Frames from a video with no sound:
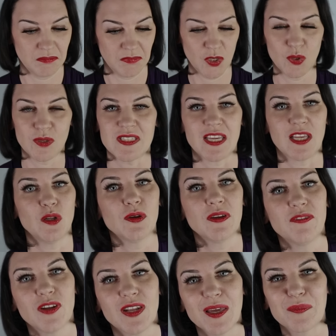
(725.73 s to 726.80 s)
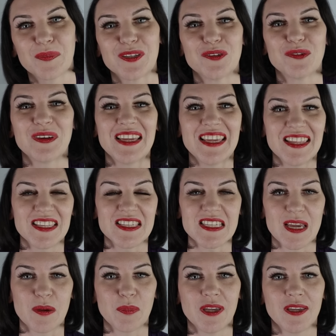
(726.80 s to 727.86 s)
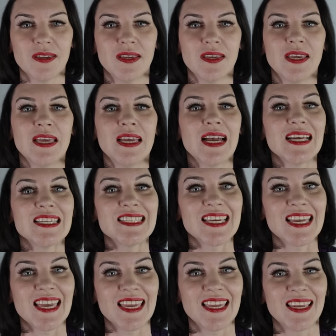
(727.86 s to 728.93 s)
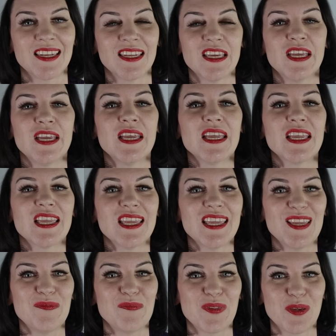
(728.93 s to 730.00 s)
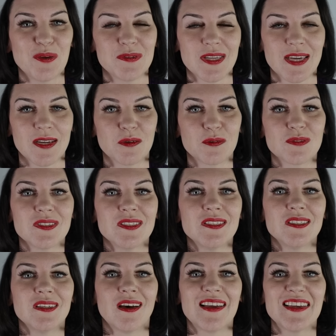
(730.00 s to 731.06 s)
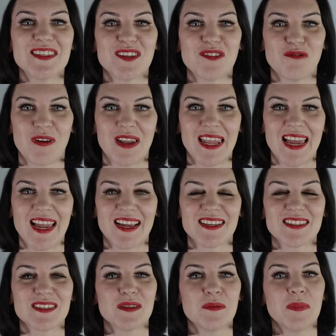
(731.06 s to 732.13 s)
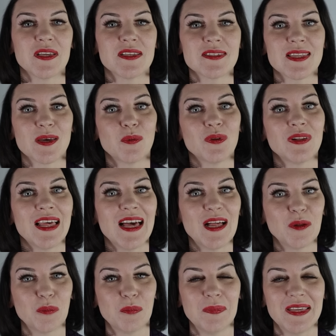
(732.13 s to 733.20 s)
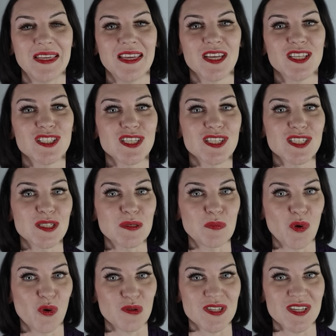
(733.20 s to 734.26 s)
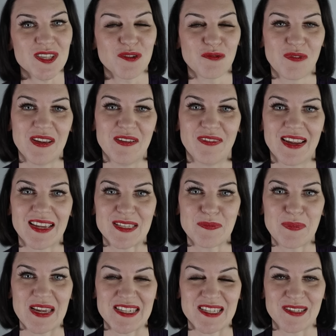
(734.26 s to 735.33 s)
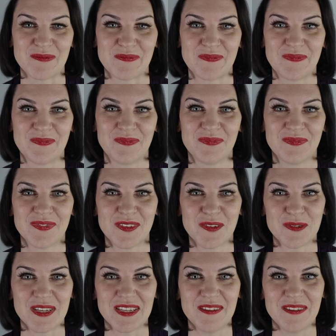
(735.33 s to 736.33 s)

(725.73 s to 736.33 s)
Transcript: And take a look if you like, but you'll hear the tapping. And again, keep those ankles nice and relaxed because that will help me to spot the reflex better. Okay?